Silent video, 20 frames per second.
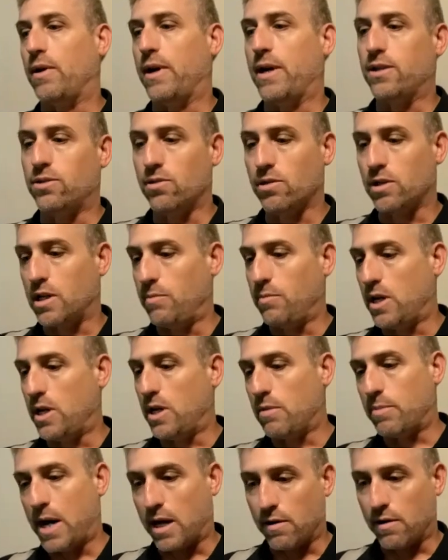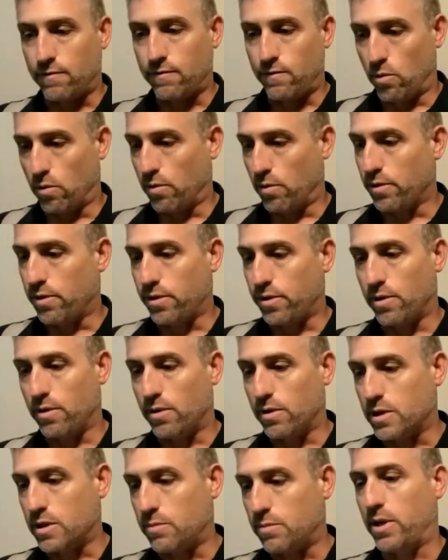they're commuting back and forth, they're
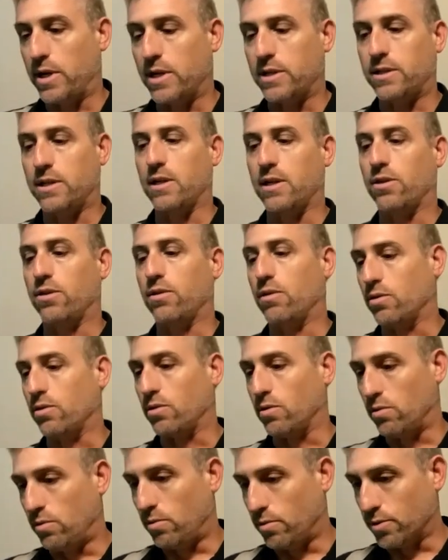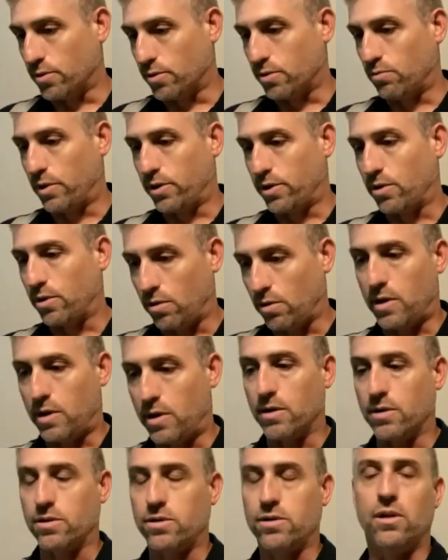expressing their goals, what their
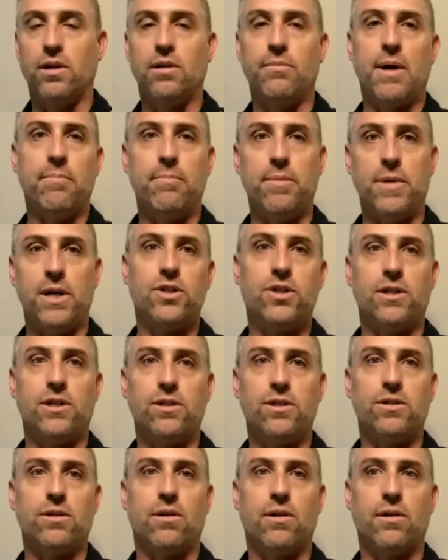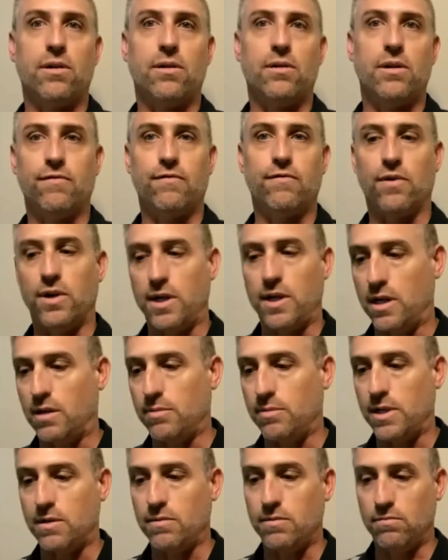long-term ambitions are. And for him,
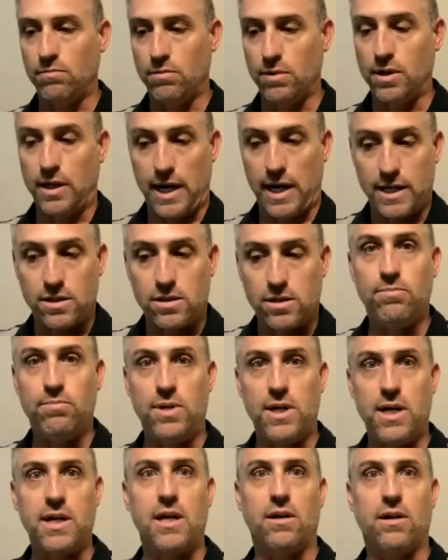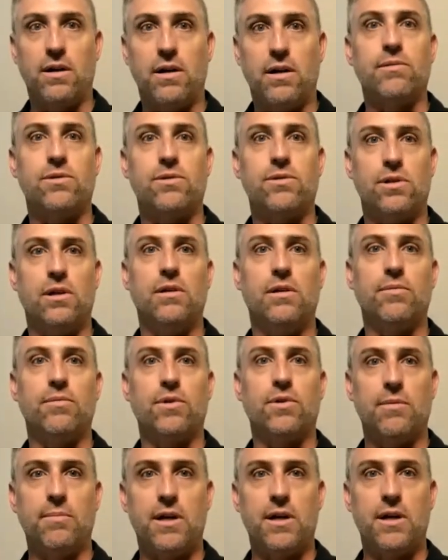he would like to be in a long-term
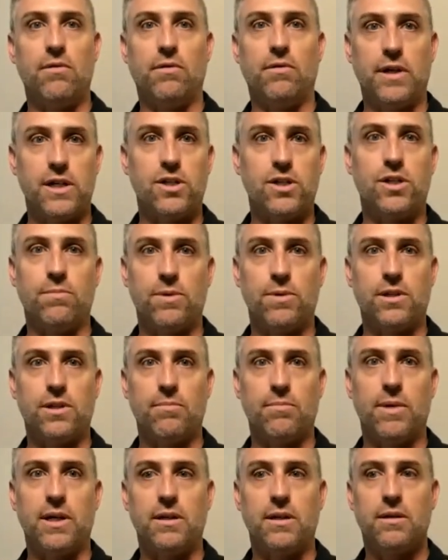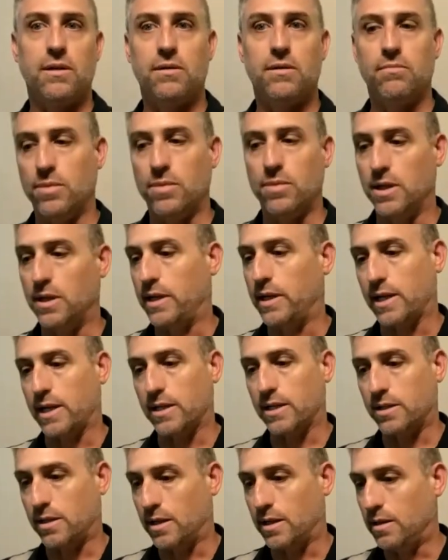committed relationship with somebody. But like I
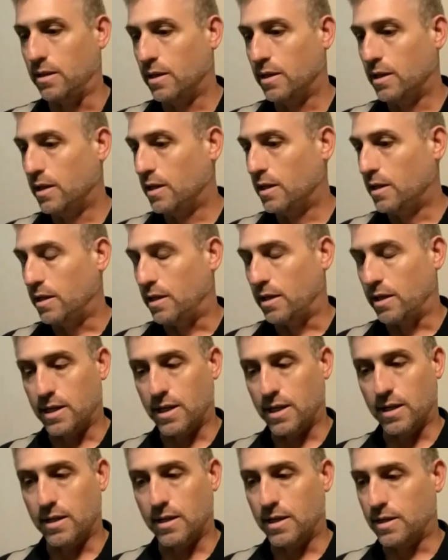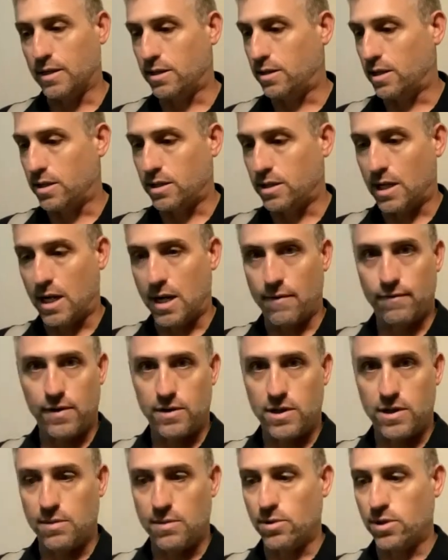said, again, it's the top
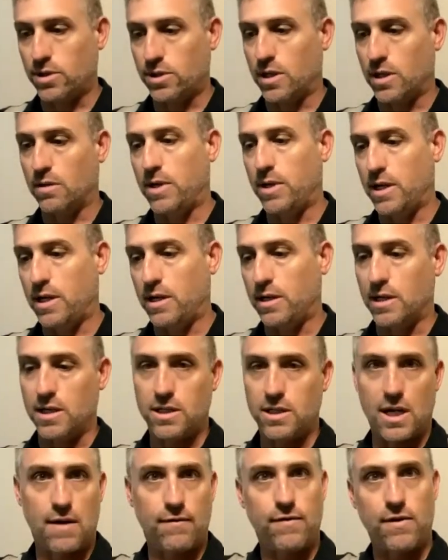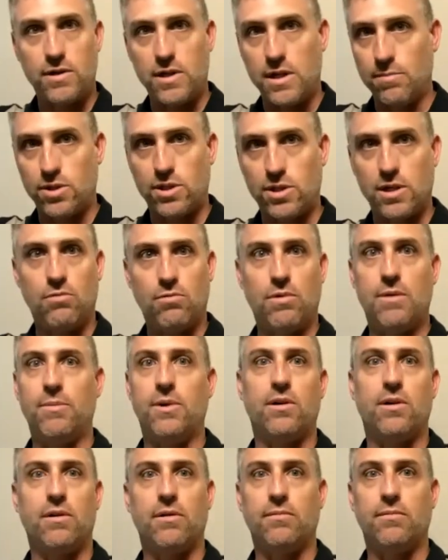15% of men and the top 15% of
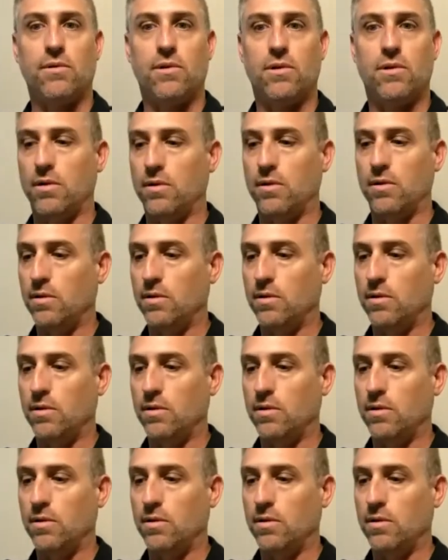women are are